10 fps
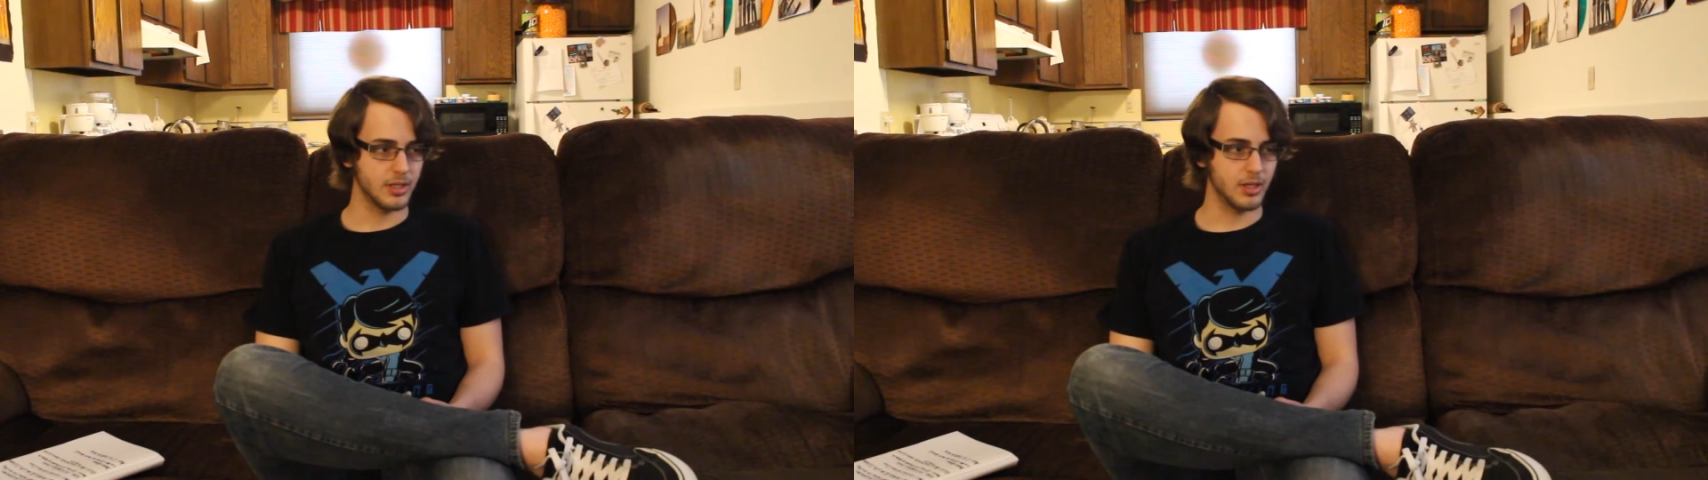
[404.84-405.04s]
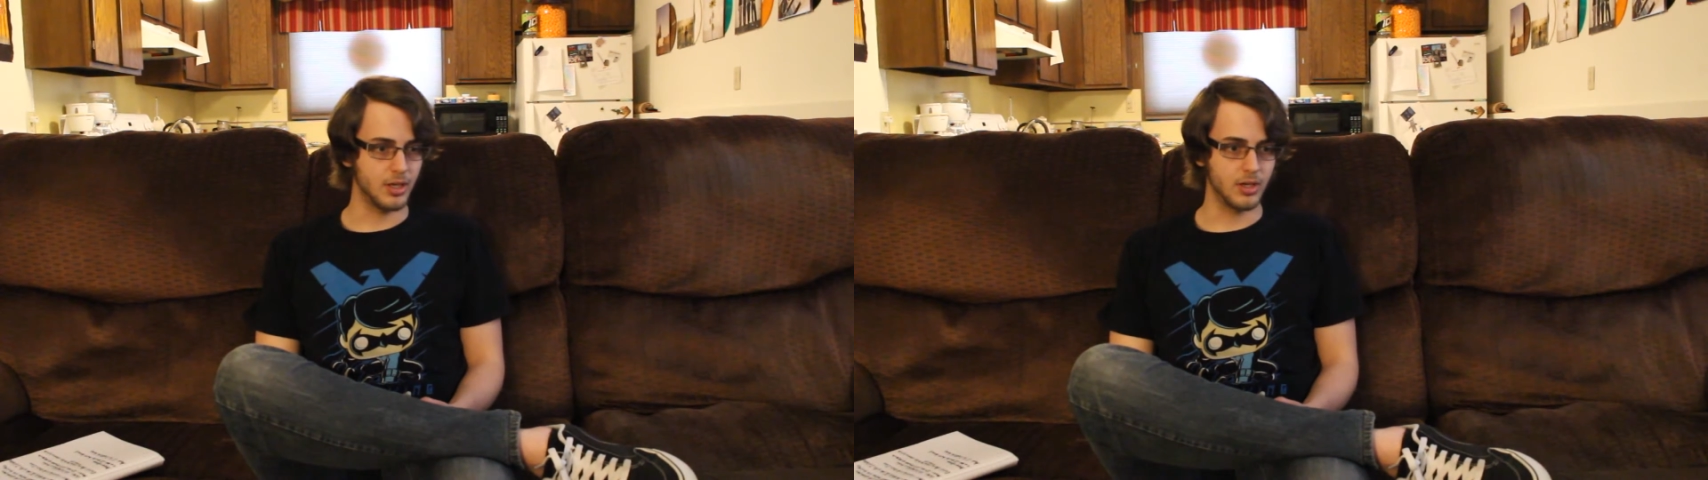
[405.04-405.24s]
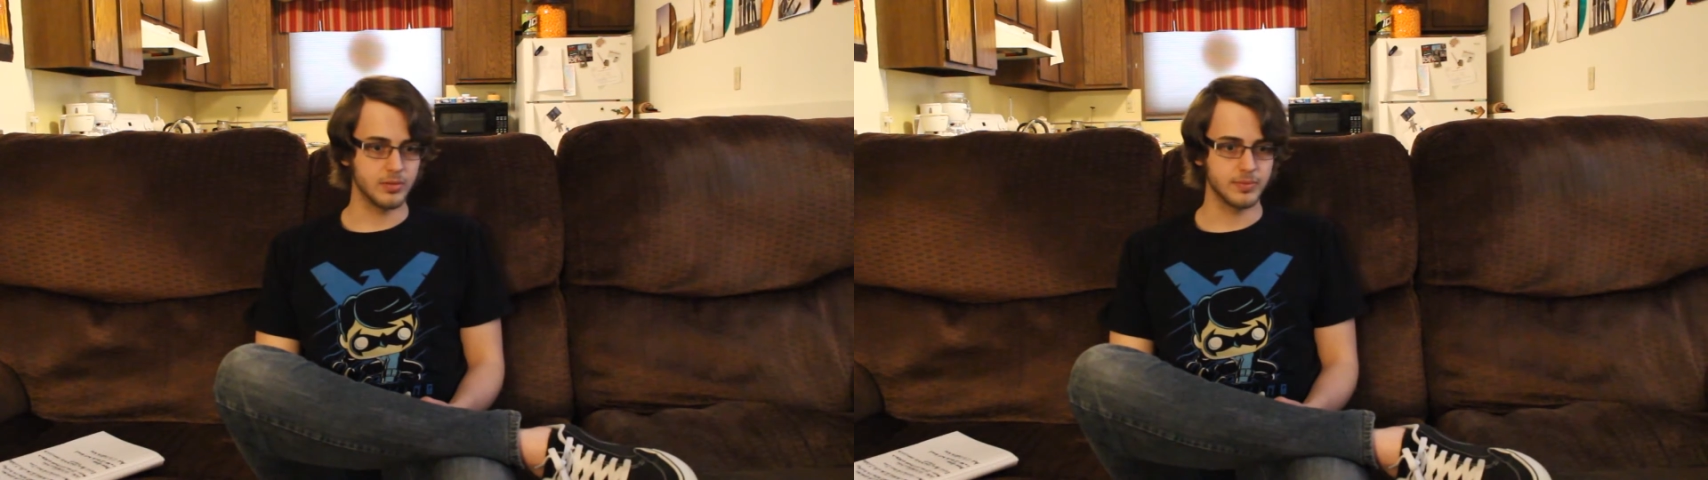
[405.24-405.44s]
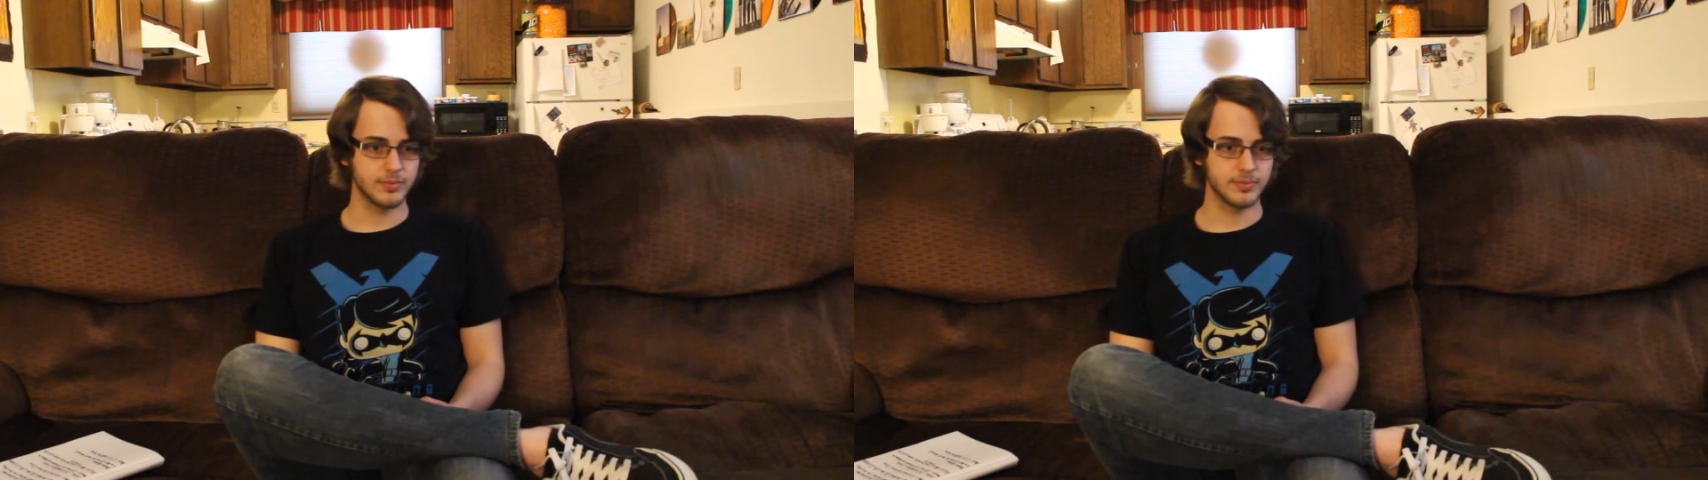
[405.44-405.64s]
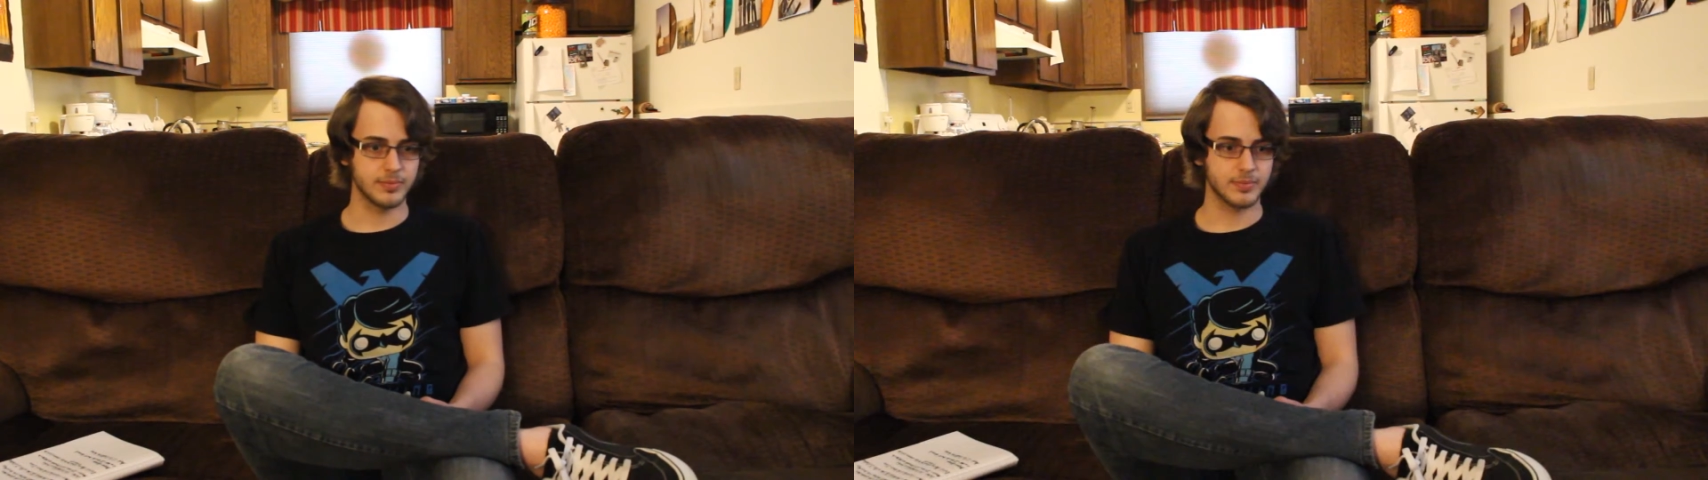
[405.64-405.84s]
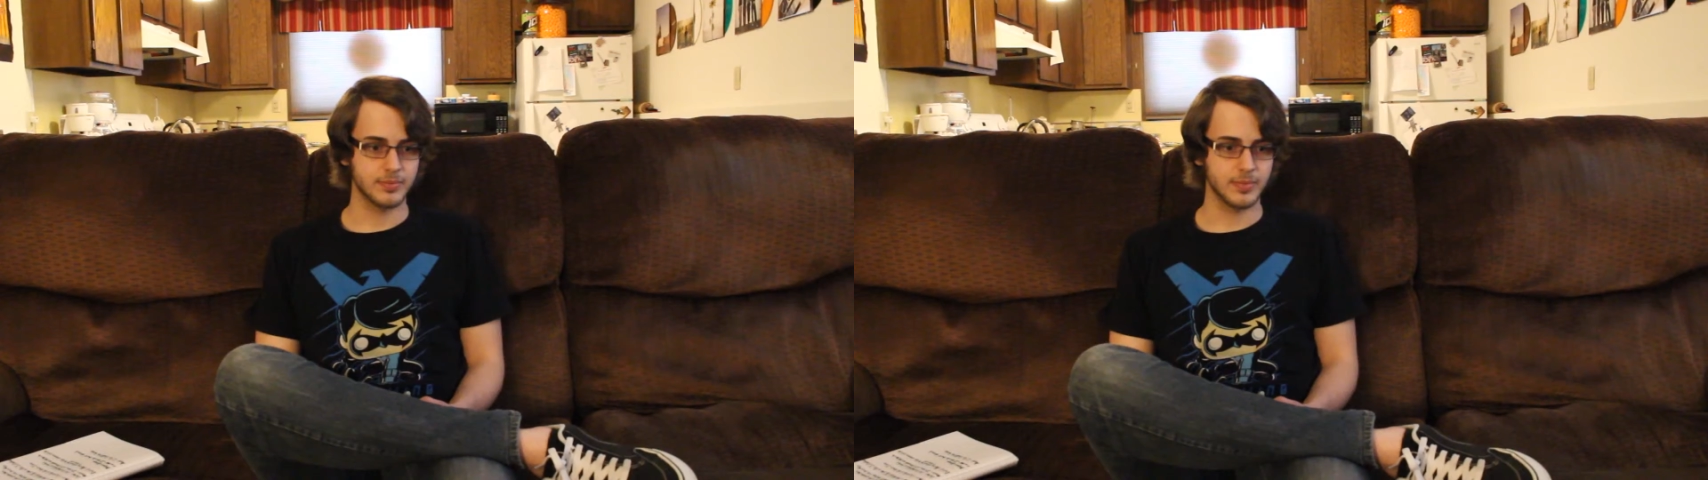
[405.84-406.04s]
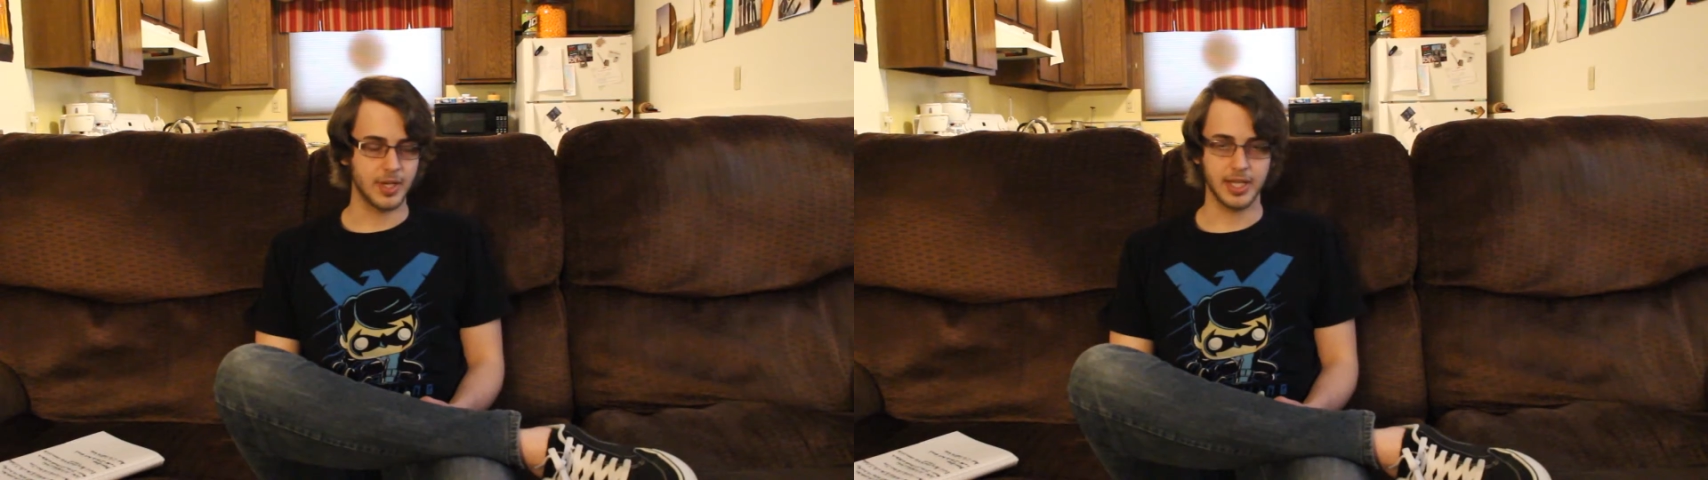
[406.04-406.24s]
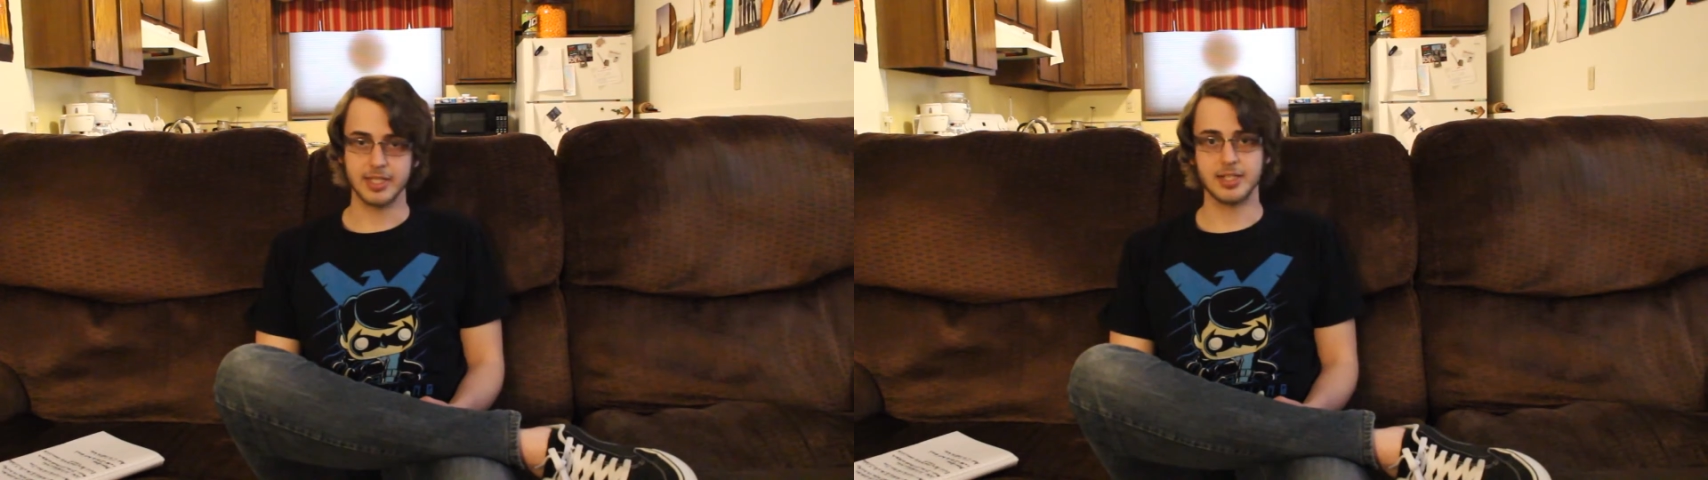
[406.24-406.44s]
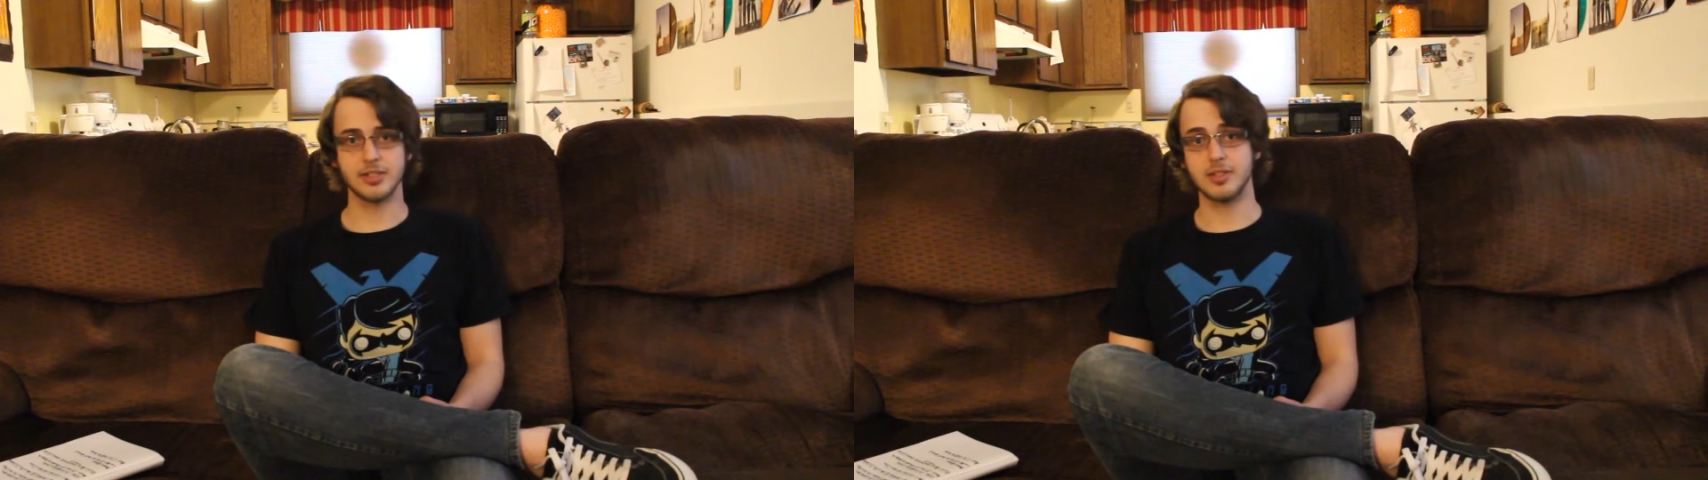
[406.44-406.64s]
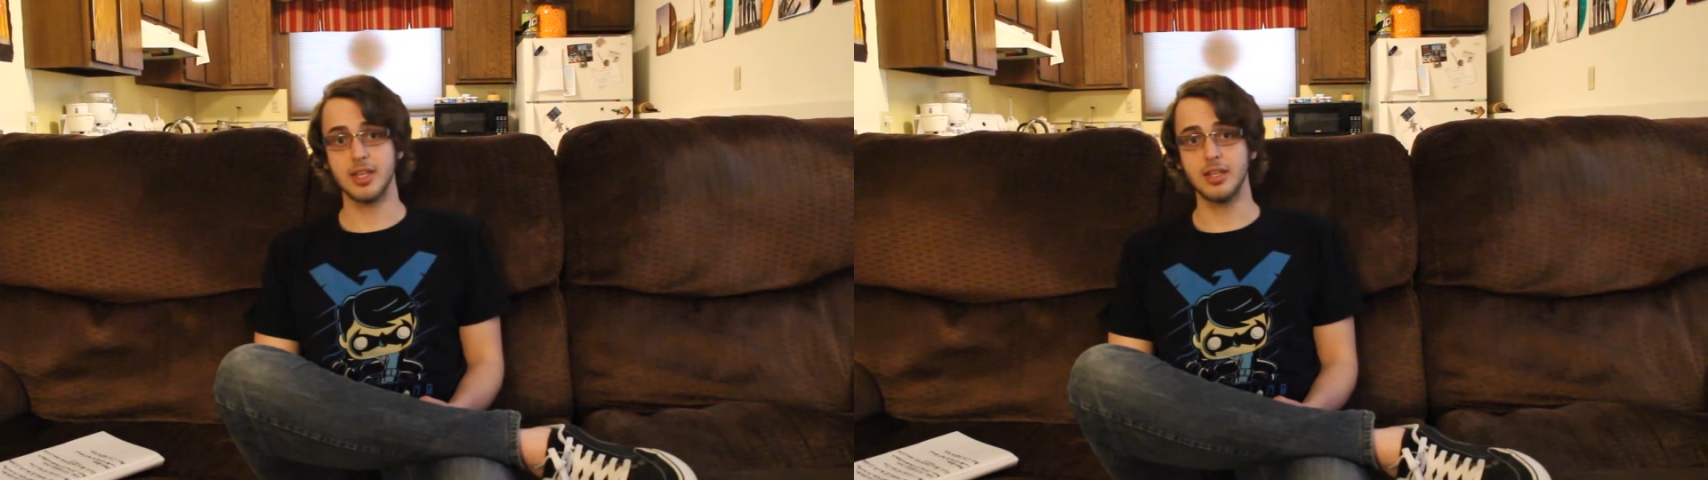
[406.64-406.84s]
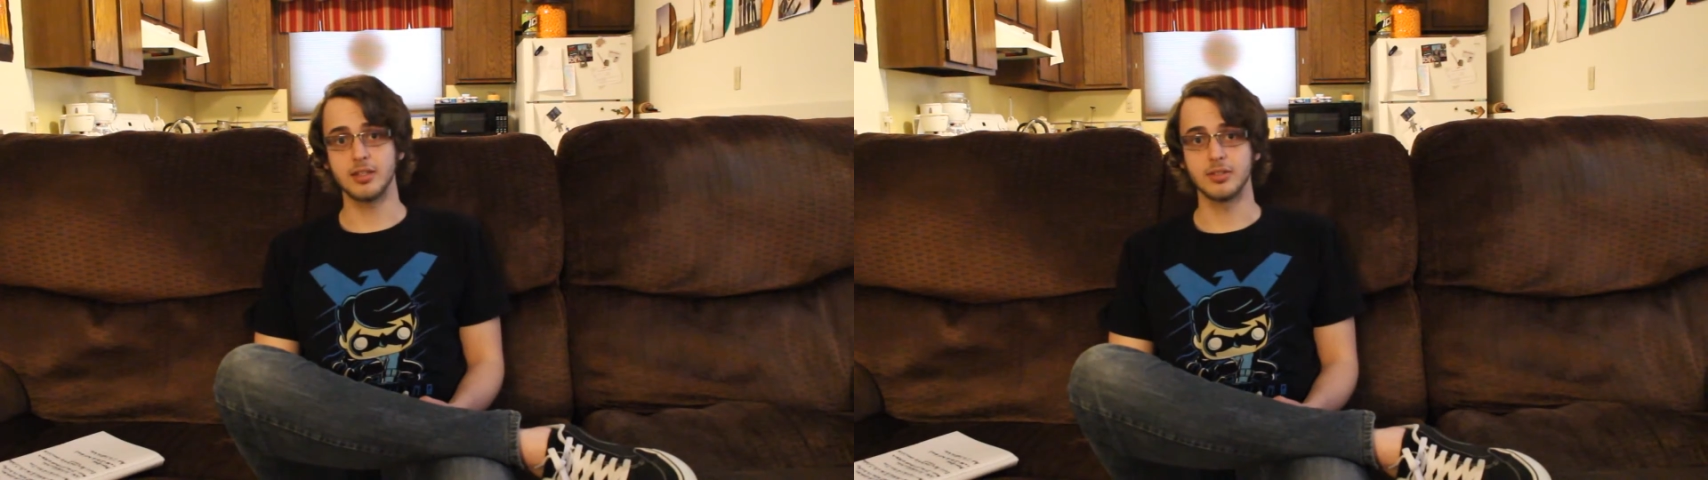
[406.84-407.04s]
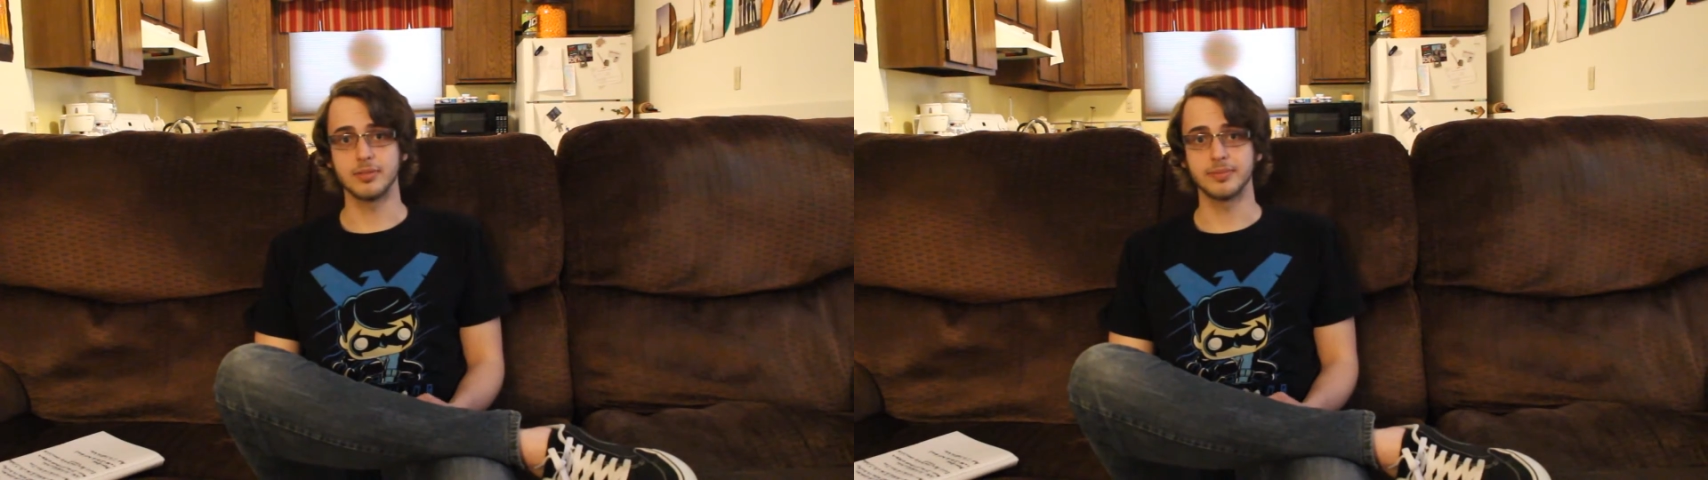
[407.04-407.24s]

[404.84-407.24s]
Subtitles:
you know, I guess that's the end.